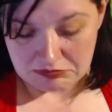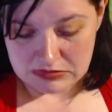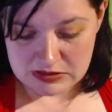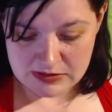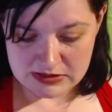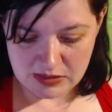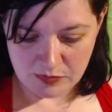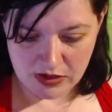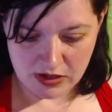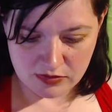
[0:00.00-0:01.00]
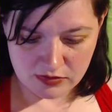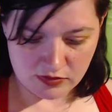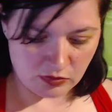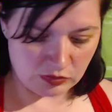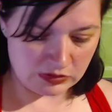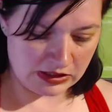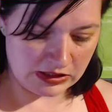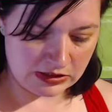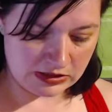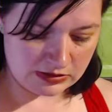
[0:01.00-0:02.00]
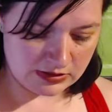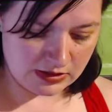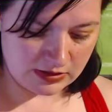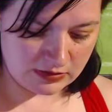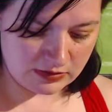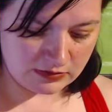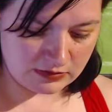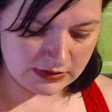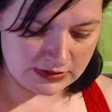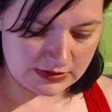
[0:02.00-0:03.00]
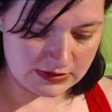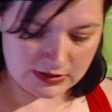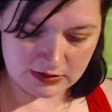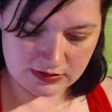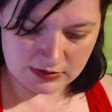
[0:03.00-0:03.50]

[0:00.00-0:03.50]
It smells like powder and old lady, so I don't know. Let's see.